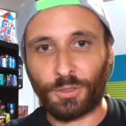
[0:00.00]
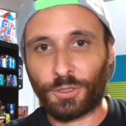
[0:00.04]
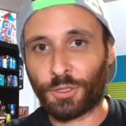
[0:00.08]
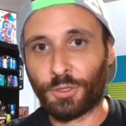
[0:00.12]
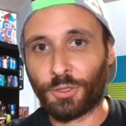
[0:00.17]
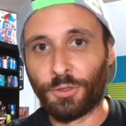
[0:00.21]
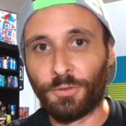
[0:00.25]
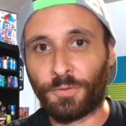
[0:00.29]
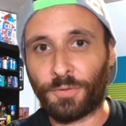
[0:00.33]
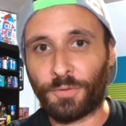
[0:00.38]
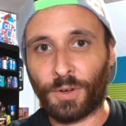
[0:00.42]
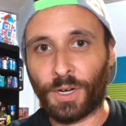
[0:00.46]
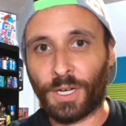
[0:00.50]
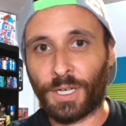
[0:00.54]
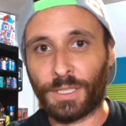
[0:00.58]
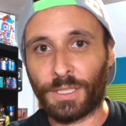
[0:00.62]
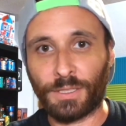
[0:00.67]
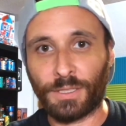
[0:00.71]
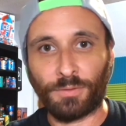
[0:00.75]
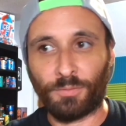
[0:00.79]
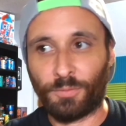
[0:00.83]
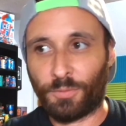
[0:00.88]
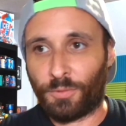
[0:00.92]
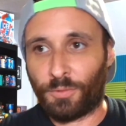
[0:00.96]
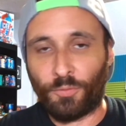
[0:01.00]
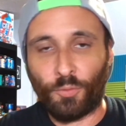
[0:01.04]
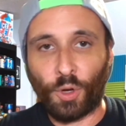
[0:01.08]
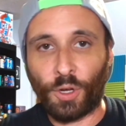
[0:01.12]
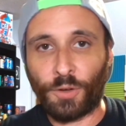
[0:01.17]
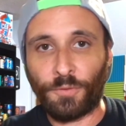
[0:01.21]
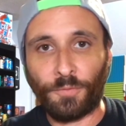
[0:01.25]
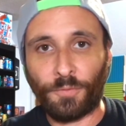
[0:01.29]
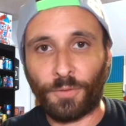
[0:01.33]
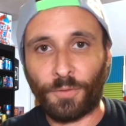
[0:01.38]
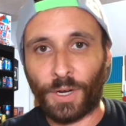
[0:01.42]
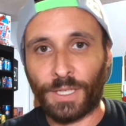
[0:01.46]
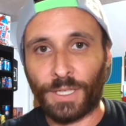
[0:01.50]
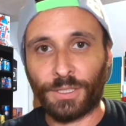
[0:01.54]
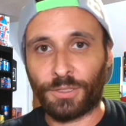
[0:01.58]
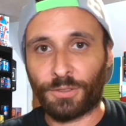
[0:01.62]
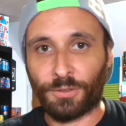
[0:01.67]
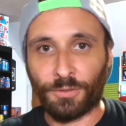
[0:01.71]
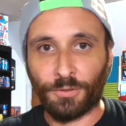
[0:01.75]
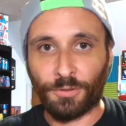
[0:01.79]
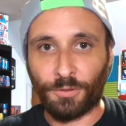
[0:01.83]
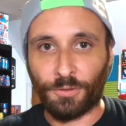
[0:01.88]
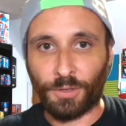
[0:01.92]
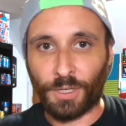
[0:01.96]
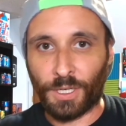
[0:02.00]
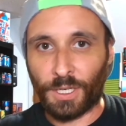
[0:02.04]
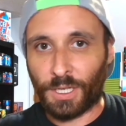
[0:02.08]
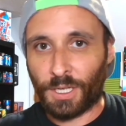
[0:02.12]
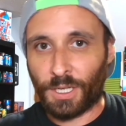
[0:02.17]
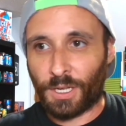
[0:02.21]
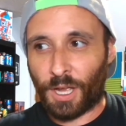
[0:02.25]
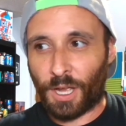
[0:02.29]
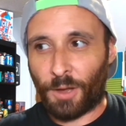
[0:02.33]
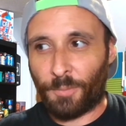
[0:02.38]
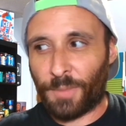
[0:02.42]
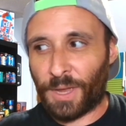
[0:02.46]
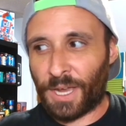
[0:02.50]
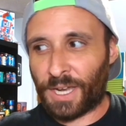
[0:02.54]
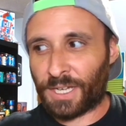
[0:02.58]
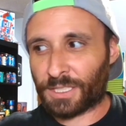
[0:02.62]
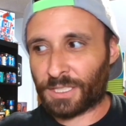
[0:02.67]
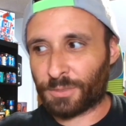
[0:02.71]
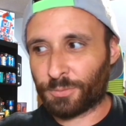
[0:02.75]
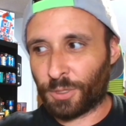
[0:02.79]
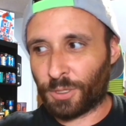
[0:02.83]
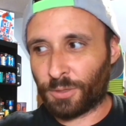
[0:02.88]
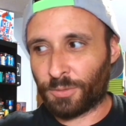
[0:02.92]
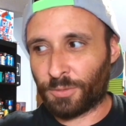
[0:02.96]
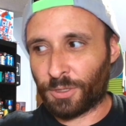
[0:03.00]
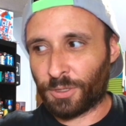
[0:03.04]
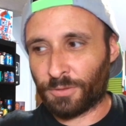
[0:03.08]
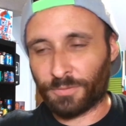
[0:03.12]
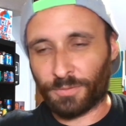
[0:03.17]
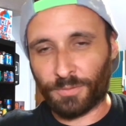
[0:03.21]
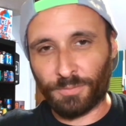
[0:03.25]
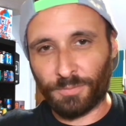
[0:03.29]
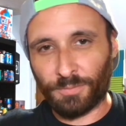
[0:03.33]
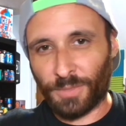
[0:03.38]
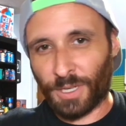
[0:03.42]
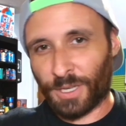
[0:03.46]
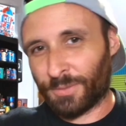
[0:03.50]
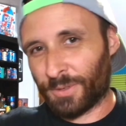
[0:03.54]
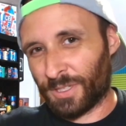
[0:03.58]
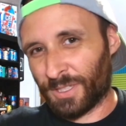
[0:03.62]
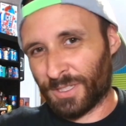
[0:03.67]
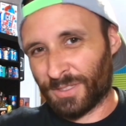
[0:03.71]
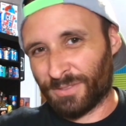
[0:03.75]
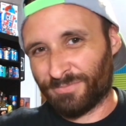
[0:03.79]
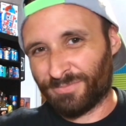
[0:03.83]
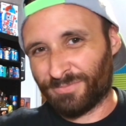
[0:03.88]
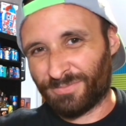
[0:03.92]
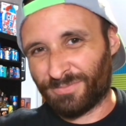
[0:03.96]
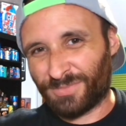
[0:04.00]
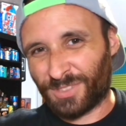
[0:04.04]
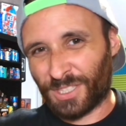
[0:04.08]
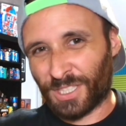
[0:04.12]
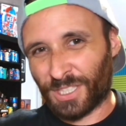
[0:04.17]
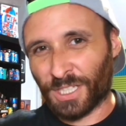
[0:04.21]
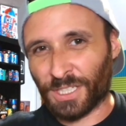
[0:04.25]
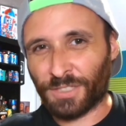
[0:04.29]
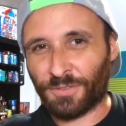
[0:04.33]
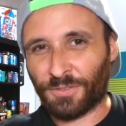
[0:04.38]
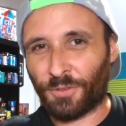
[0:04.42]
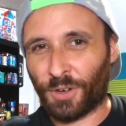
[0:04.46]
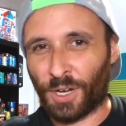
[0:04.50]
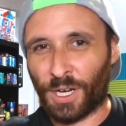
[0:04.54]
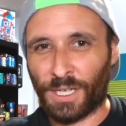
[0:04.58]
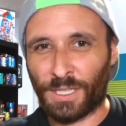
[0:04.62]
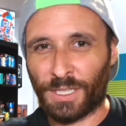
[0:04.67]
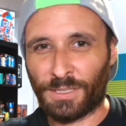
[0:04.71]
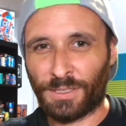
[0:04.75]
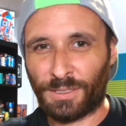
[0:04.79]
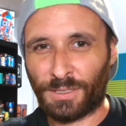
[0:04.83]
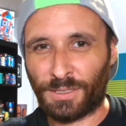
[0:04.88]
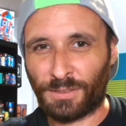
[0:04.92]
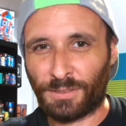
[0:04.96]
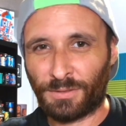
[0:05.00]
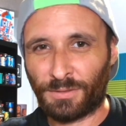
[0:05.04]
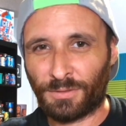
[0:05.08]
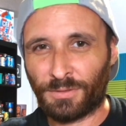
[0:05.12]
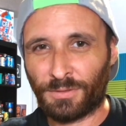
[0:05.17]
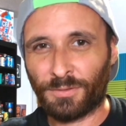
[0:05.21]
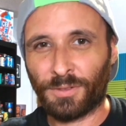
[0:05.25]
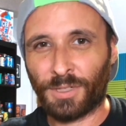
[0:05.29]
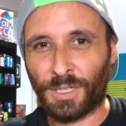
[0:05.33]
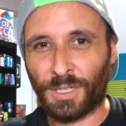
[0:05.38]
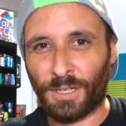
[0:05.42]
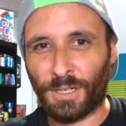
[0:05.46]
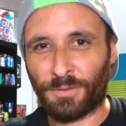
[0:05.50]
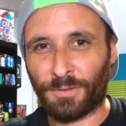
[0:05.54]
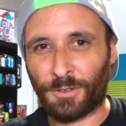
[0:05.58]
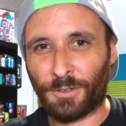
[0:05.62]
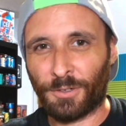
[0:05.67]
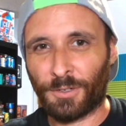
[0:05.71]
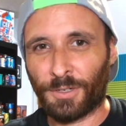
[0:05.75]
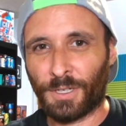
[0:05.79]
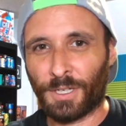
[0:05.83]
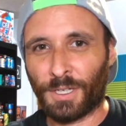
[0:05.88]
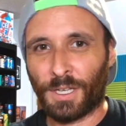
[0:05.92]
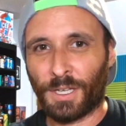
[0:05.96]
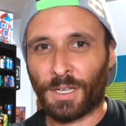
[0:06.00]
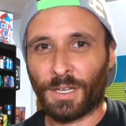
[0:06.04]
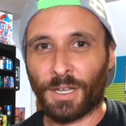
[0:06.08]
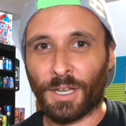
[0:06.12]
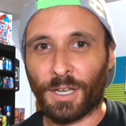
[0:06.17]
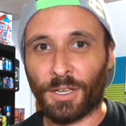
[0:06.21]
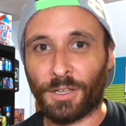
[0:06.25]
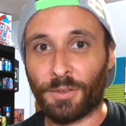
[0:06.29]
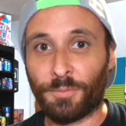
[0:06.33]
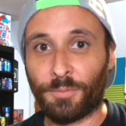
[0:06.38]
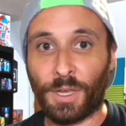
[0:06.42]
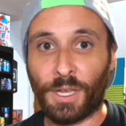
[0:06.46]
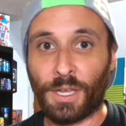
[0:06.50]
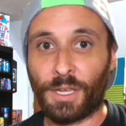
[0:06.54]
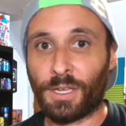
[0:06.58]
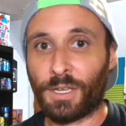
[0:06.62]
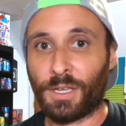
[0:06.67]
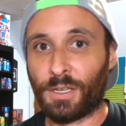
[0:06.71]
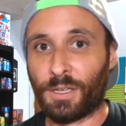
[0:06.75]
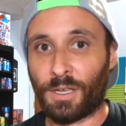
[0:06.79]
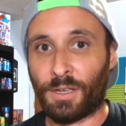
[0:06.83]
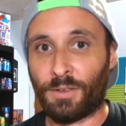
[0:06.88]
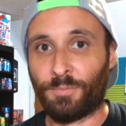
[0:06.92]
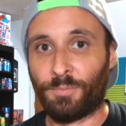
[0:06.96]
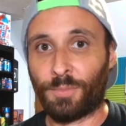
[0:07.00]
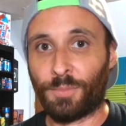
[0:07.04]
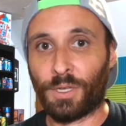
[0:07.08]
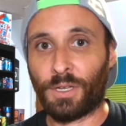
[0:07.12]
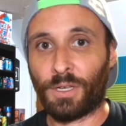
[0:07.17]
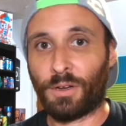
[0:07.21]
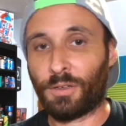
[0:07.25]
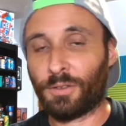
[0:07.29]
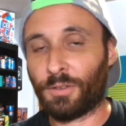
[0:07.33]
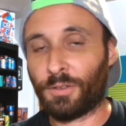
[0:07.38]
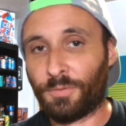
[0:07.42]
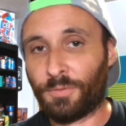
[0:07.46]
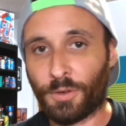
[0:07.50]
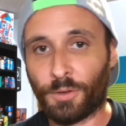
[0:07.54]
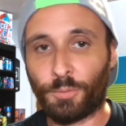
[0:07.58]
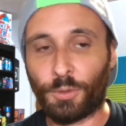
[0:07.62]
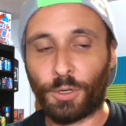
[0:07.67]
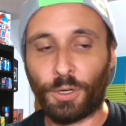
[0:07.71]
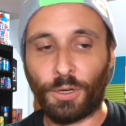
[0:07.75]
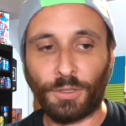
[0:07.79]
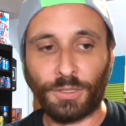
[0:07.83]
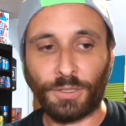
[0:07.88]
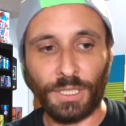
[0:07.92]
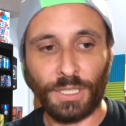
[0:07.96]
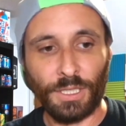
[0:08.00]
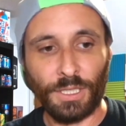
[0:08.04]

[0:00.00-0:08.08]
two friends, one friend to a maximum of maybe six friends, whatever. Now, you may have been on the football